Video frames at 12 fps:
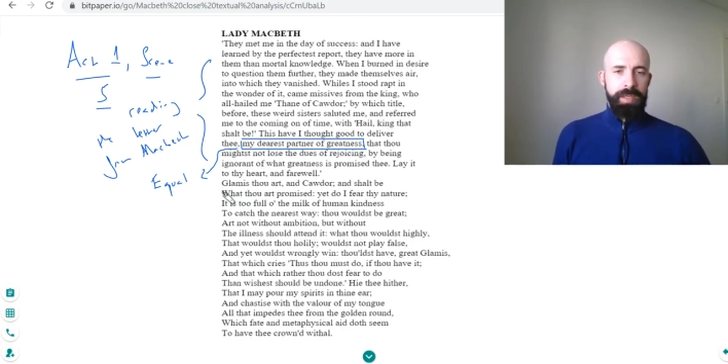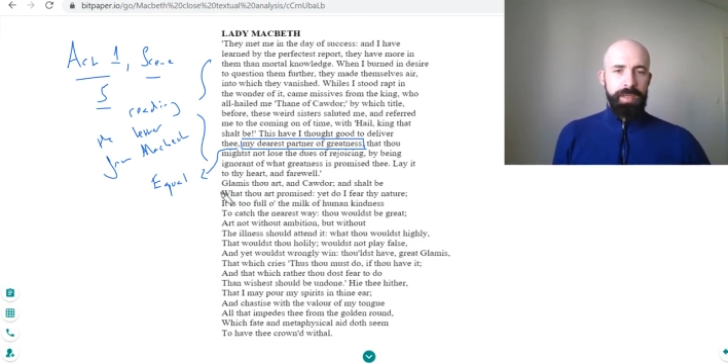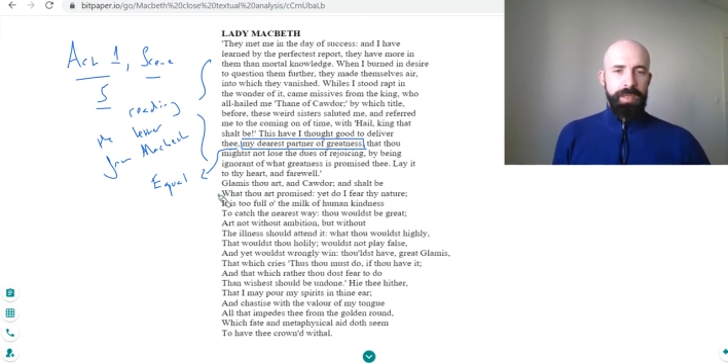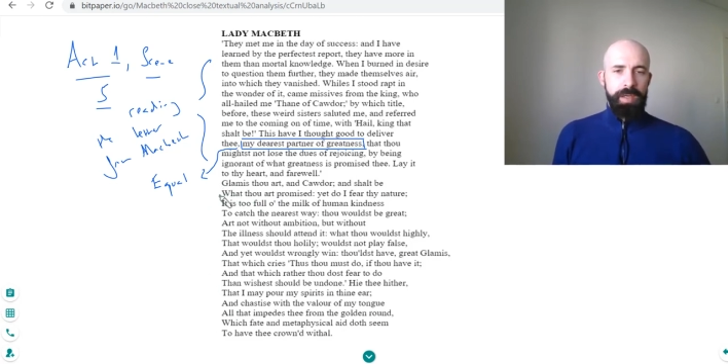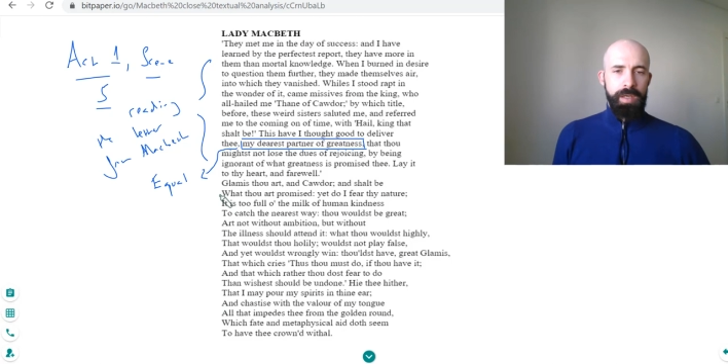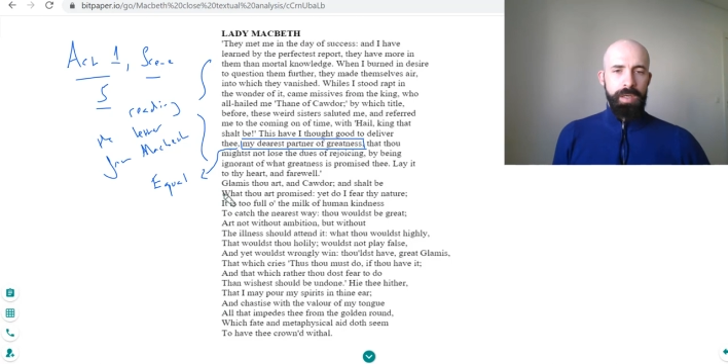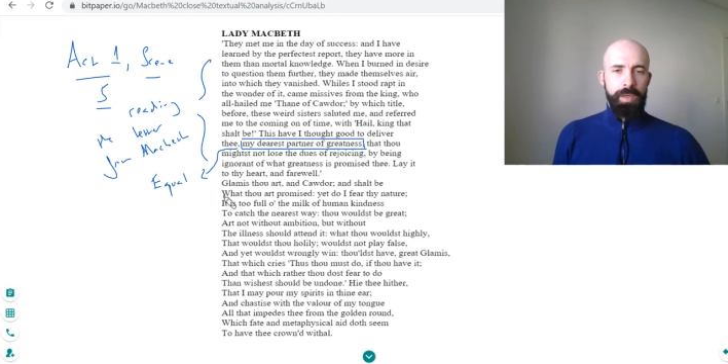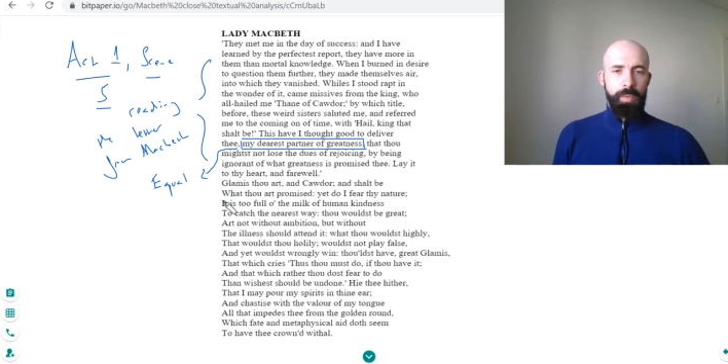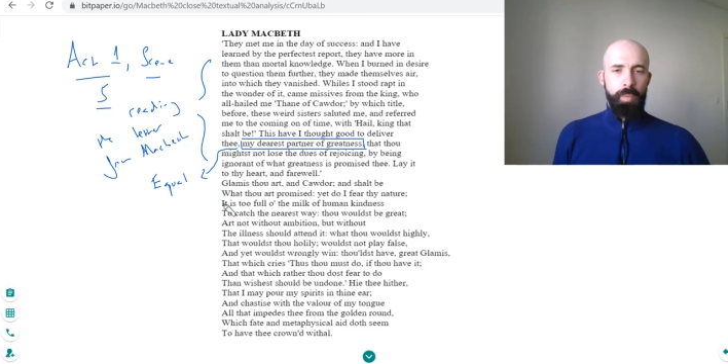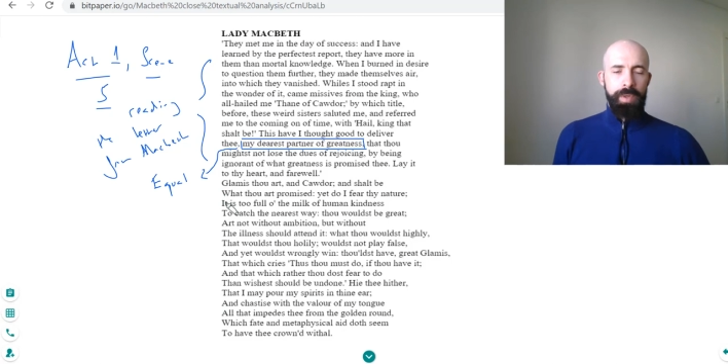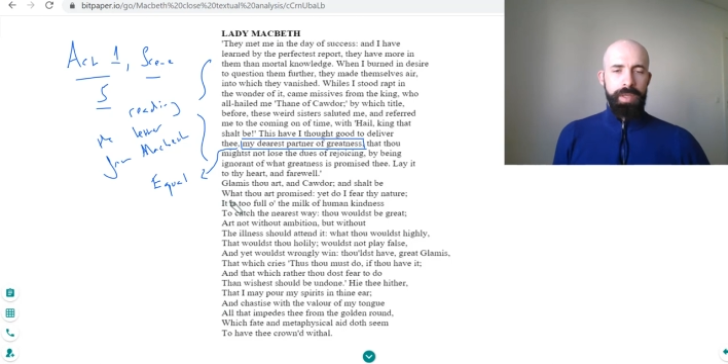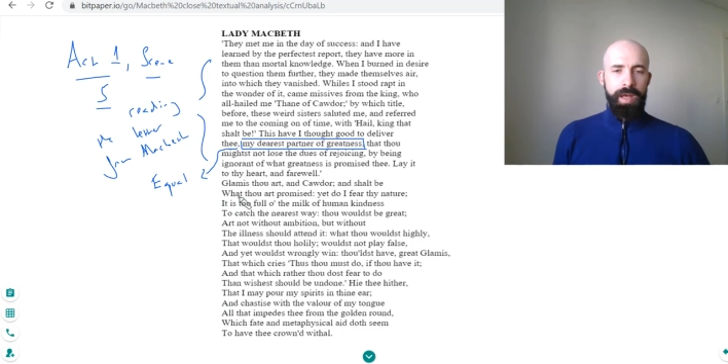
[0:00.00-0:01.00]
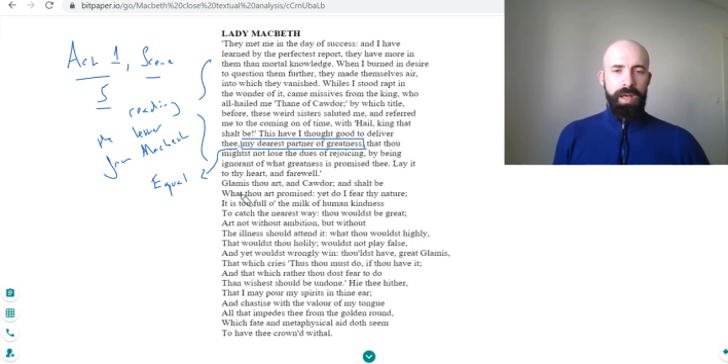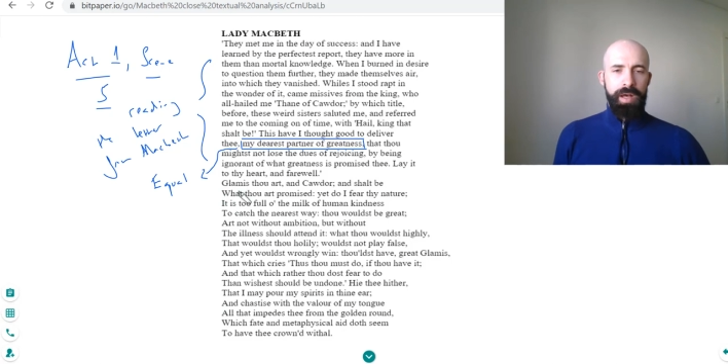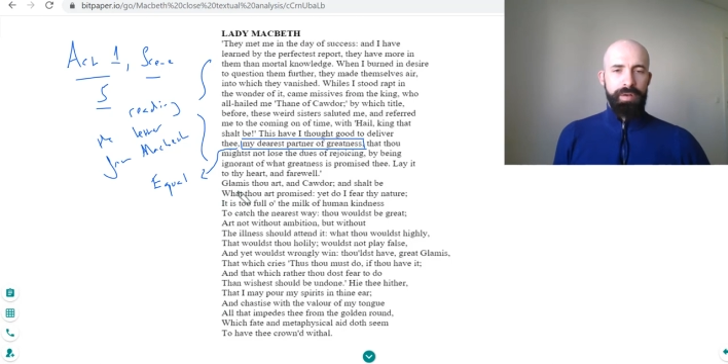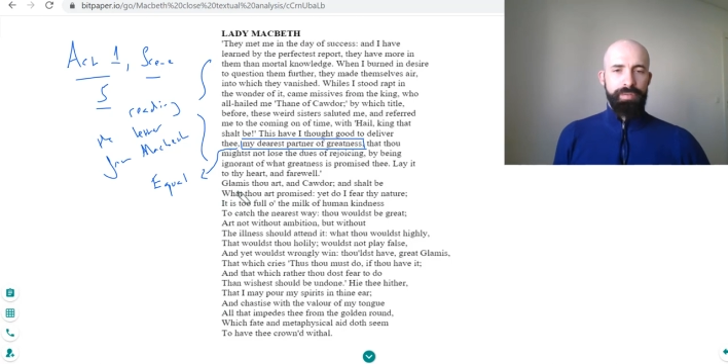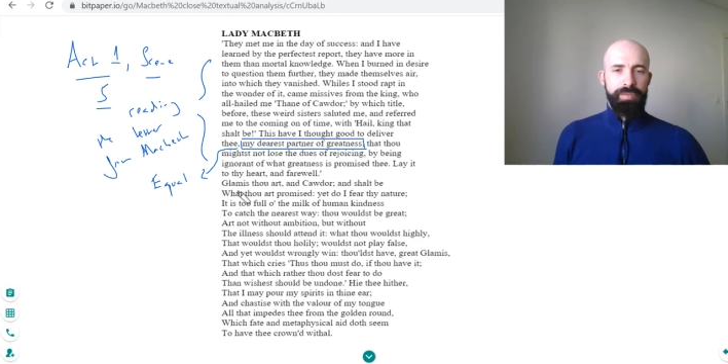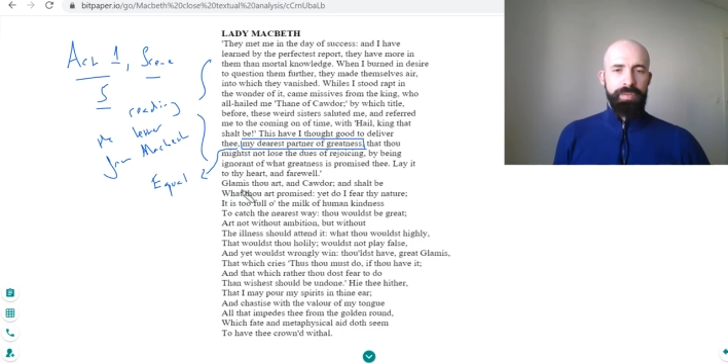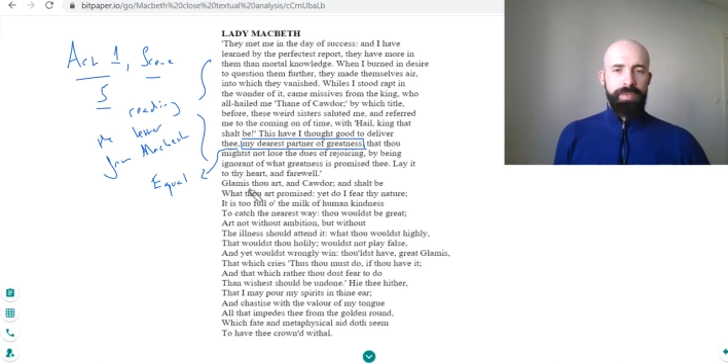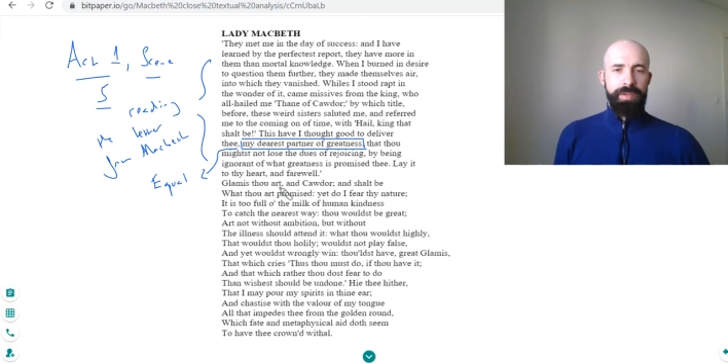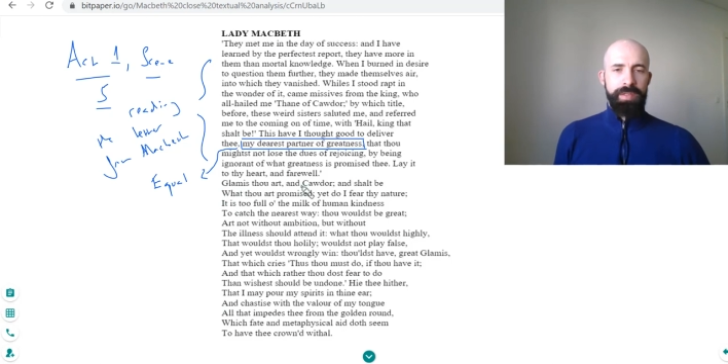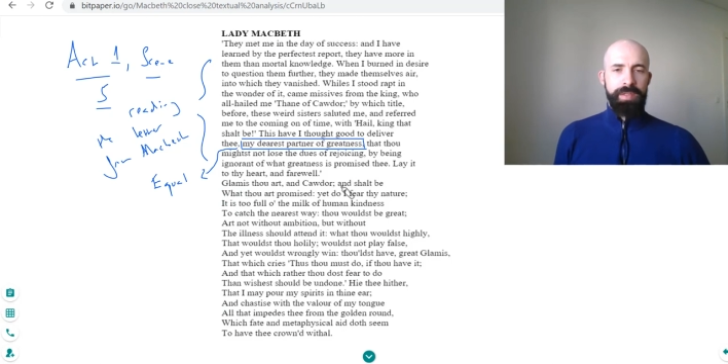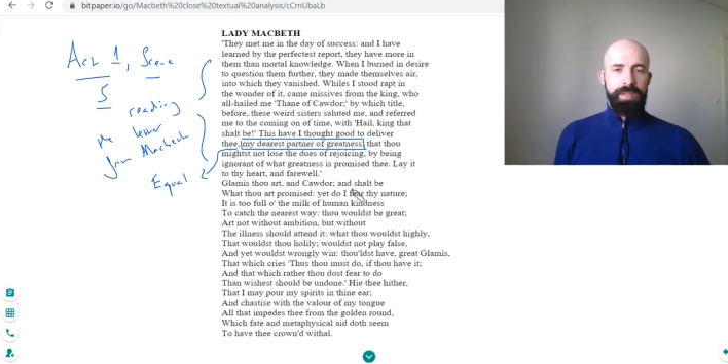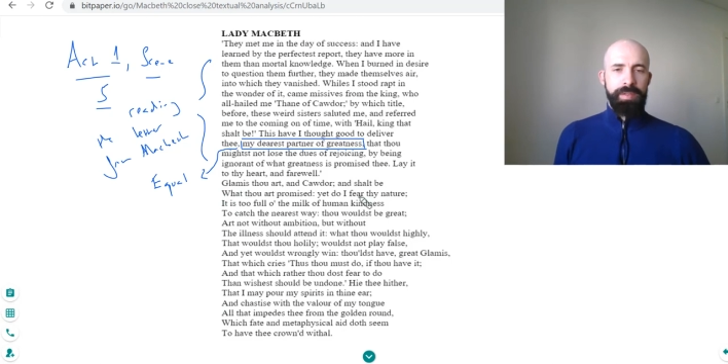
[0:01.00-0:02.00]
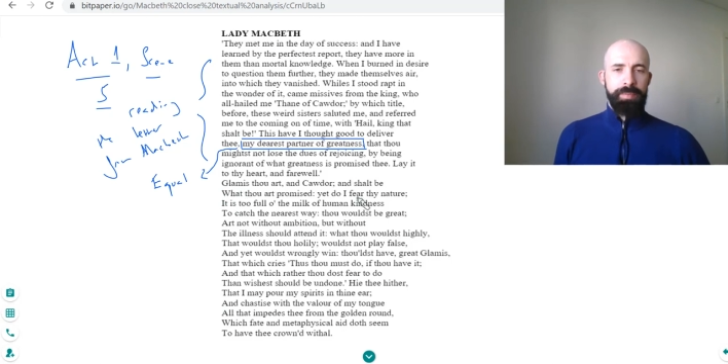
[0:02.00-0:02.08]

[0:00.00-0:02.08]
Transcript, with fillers: uh, we have the